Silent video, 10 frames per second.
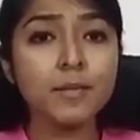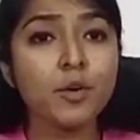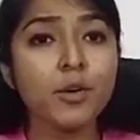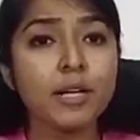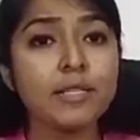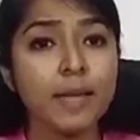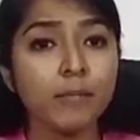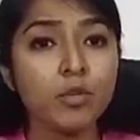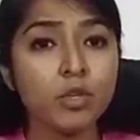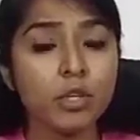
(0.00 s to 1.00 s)
but your
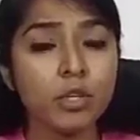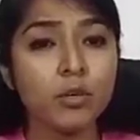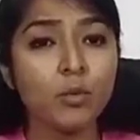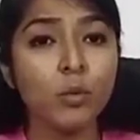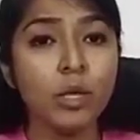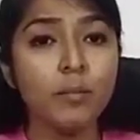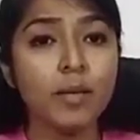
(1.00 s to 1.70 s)
exemption will